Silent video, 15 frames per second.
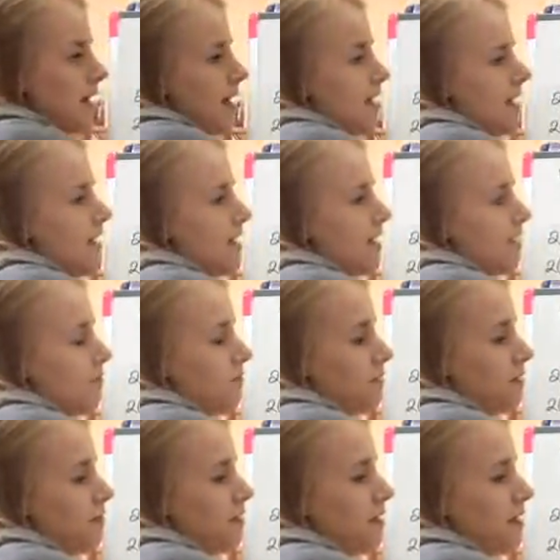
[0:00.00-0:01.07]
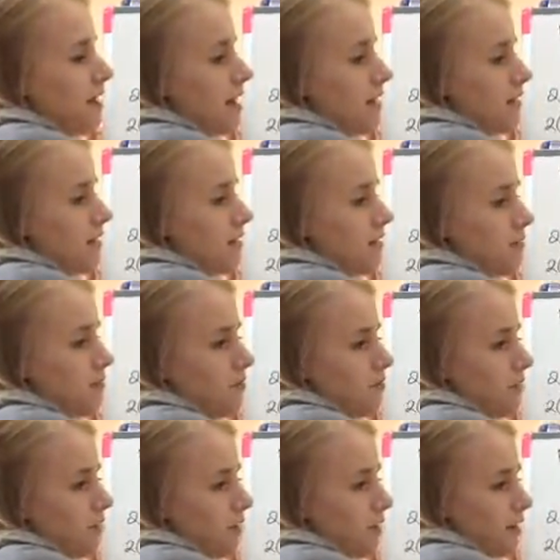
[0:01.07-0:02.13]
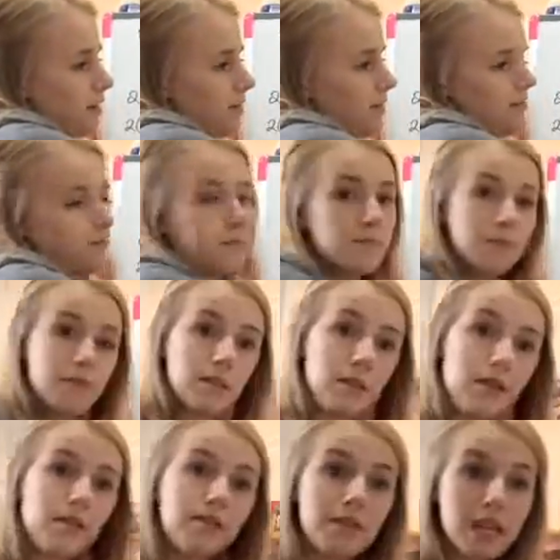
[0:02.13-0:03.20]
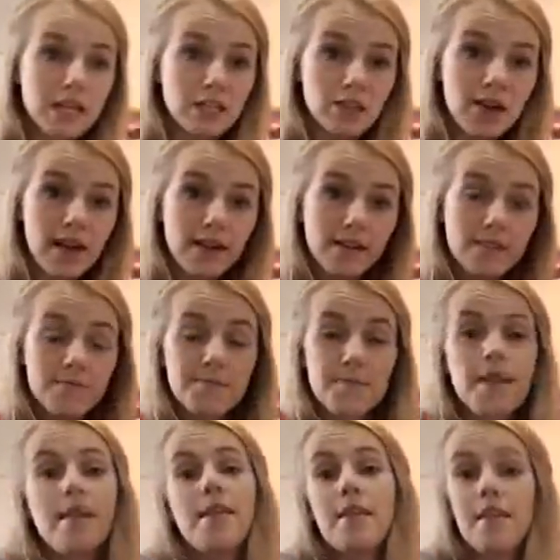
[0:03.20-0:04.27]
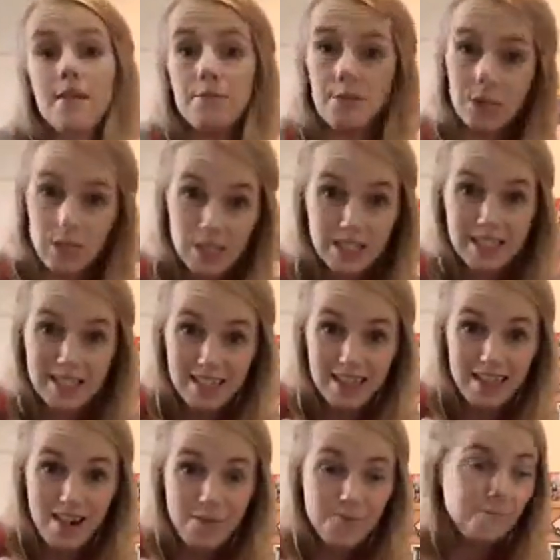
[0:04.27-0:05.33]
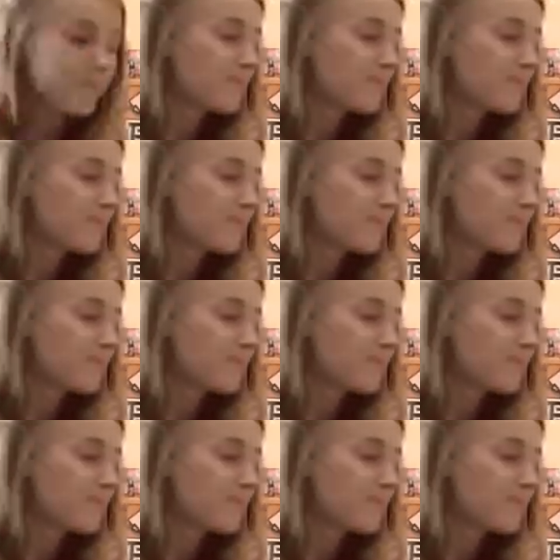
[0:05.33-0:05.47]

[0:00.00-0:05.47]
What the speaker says: and we want that to equal 3. If they check, then we're good to go.